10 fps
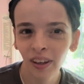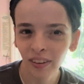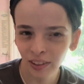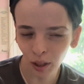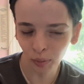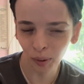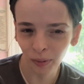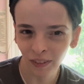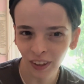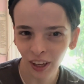in this
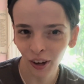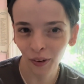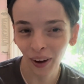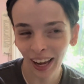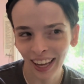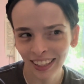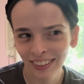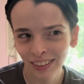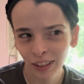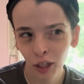upcoming video,
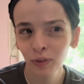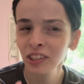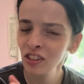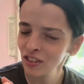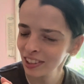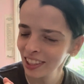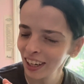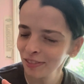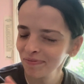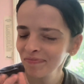and it was interesting.